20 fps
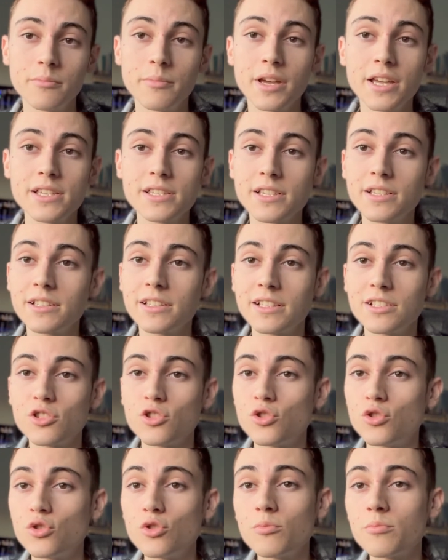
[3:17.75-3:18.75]
Basically, it's
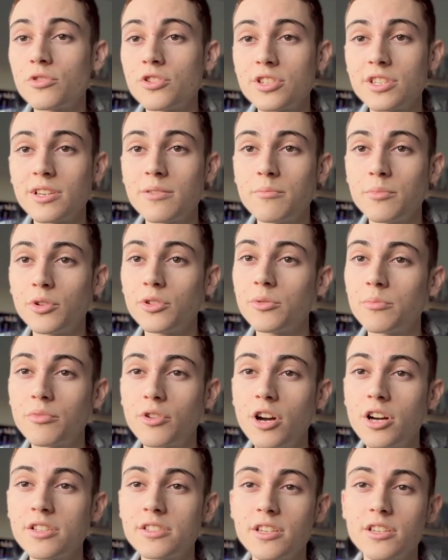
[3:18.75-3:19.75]
super simple, the
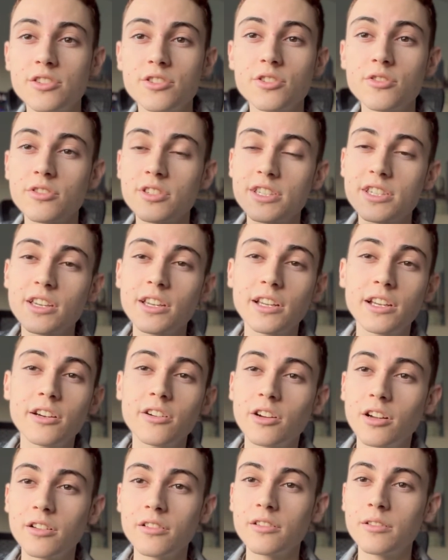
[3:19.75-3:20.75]
process. You'll see it here.
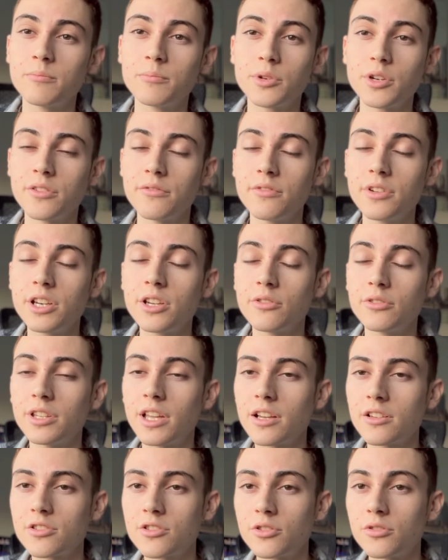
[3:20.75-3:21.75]
I'll put a video
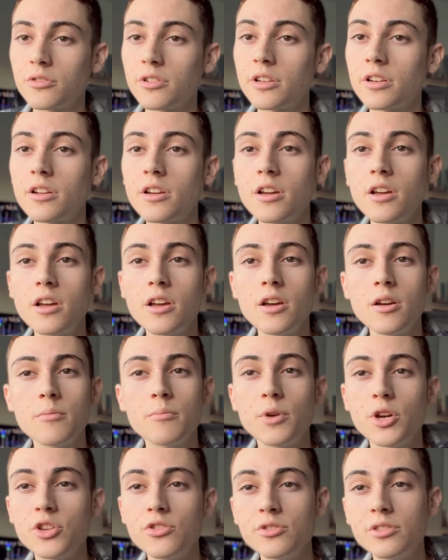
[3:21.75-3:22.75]
next to it,
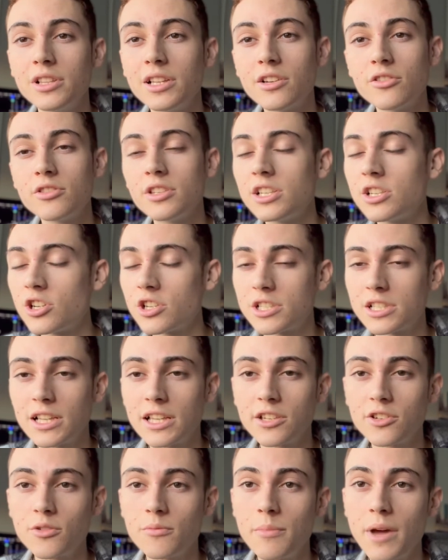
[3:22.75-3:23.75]
but you literally just
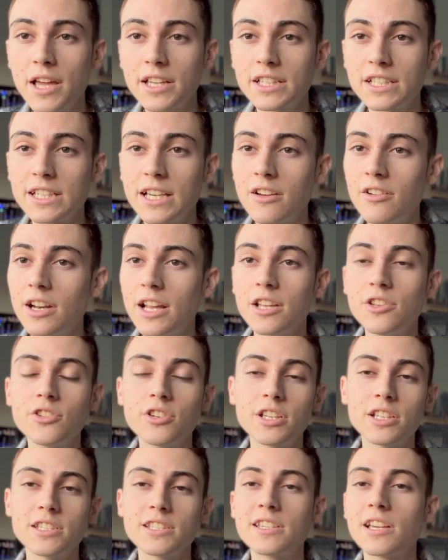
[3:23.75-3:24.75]
link your bank account and you
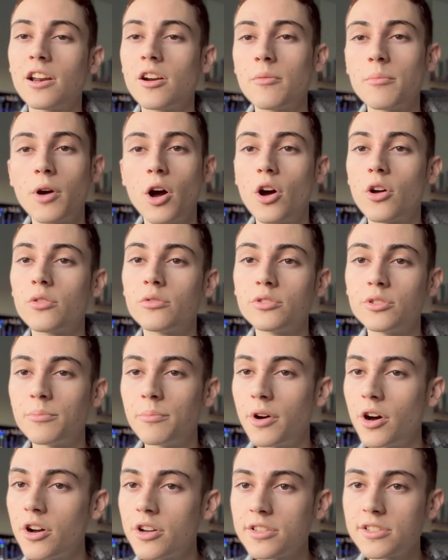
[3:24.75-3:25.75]
can set up auto
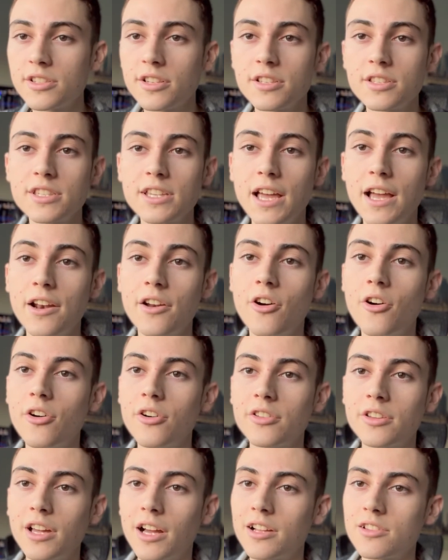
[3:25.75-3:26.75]
deposits and
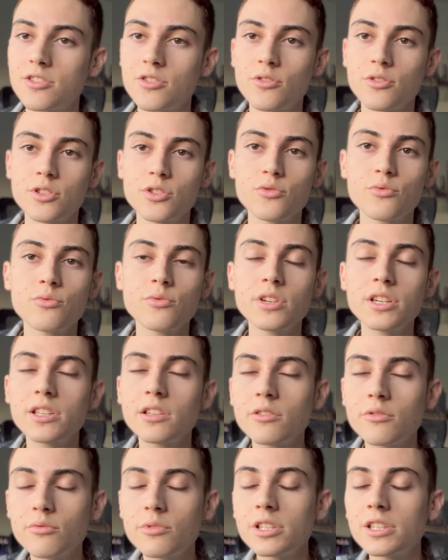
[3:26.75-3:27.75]
all that. So it's
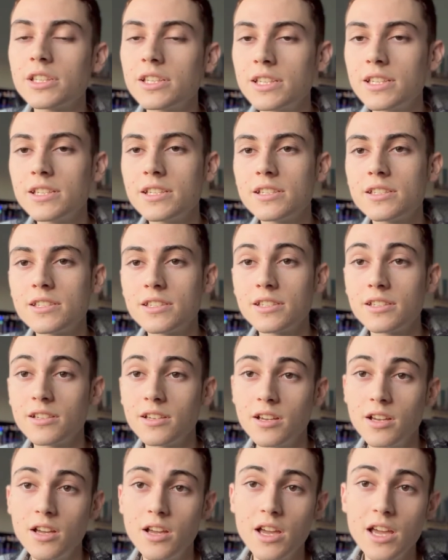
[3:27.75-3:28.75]
really easy
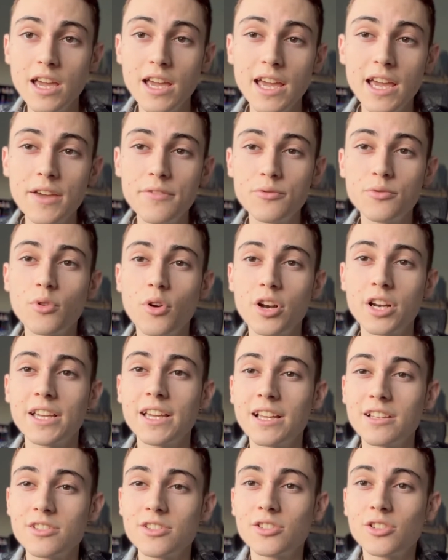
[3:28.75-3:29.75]
if you want to
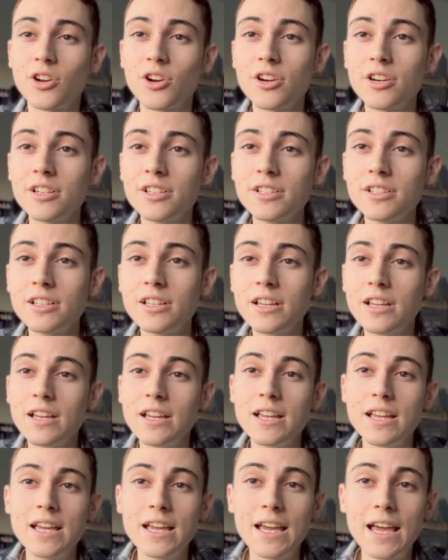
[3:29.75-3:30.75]
get started.
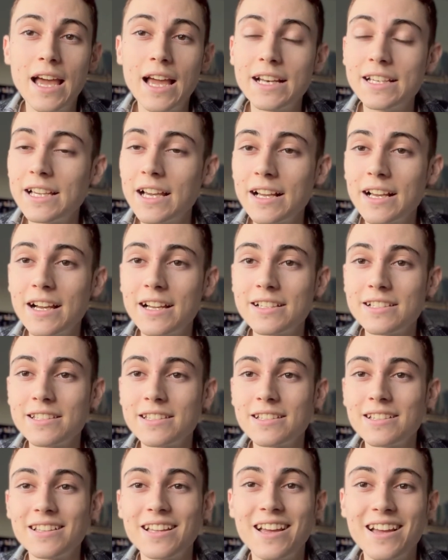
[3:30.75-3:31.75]
And yeah,
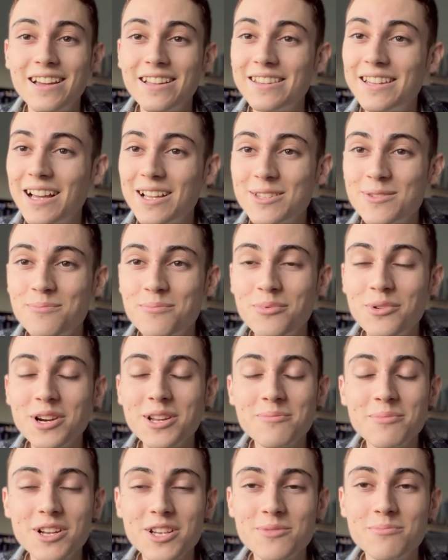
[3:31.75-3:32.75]
guys, that's pretty
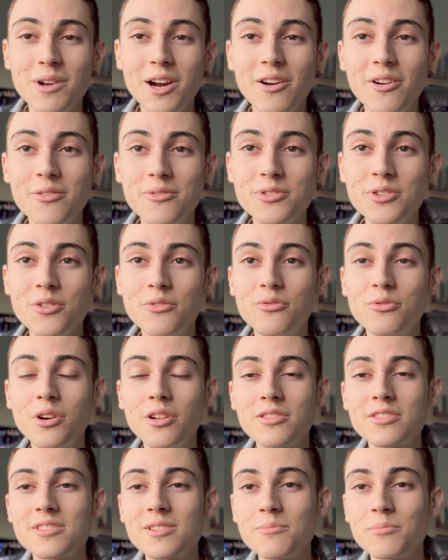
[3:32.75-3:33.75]
much my review of
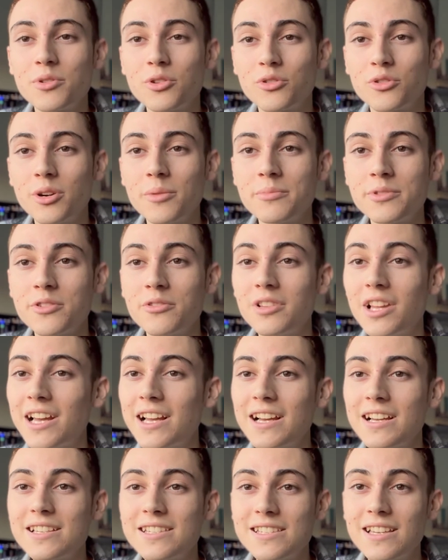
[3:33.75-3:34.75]
Wealthsimple Crypto. Like
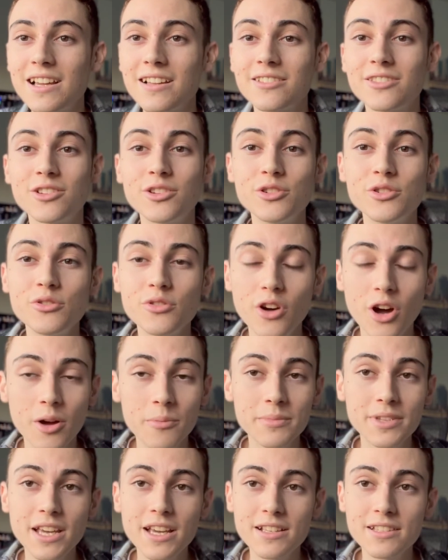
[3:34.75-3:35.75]
I said, the new
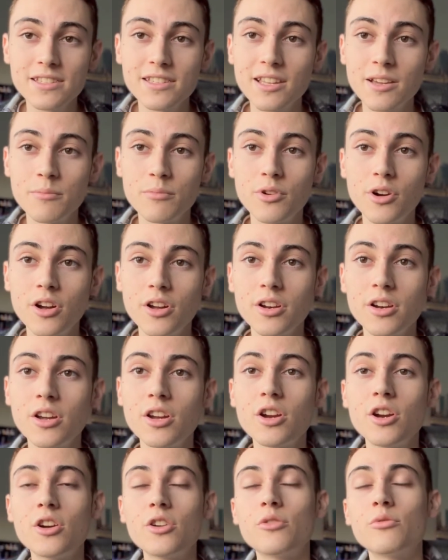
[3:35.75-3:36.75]
updates they brought
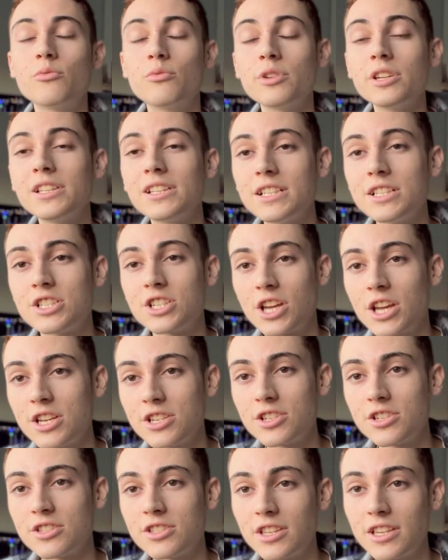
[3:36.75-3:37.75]
really
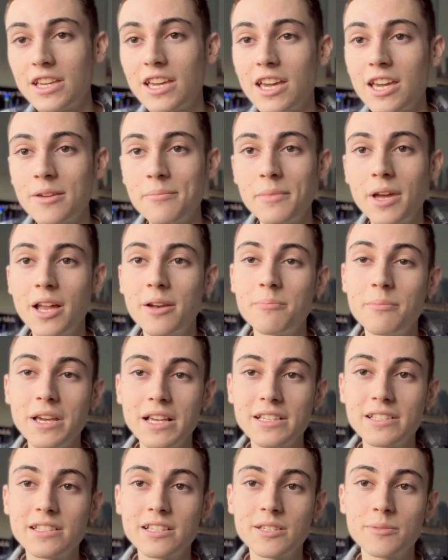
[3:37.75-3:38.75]
changes the game and
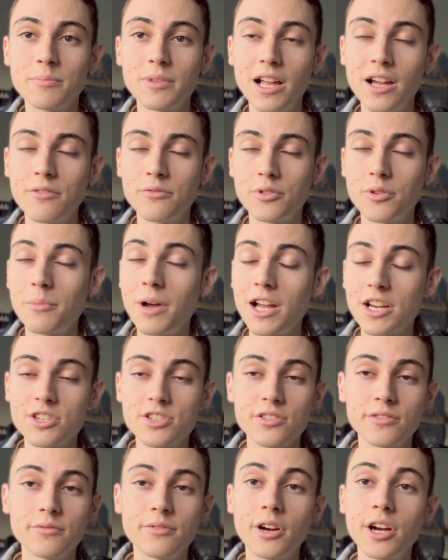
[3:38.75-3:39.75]
makes this platform
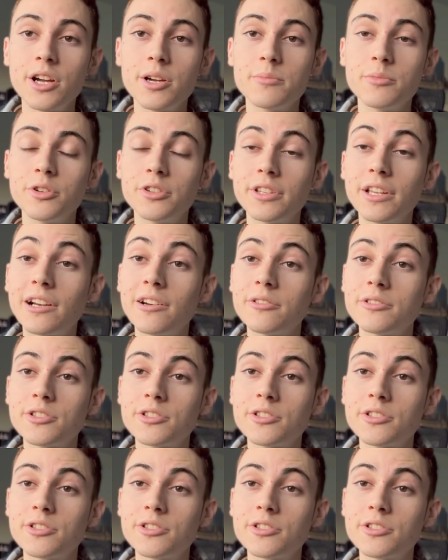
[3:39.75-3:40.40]
actually viable now.